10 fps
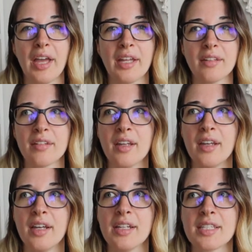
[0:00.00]
and
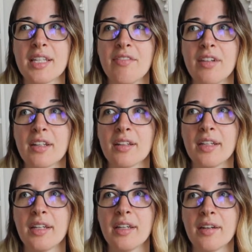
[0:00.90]
it's
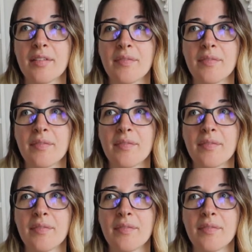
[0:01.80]
definitely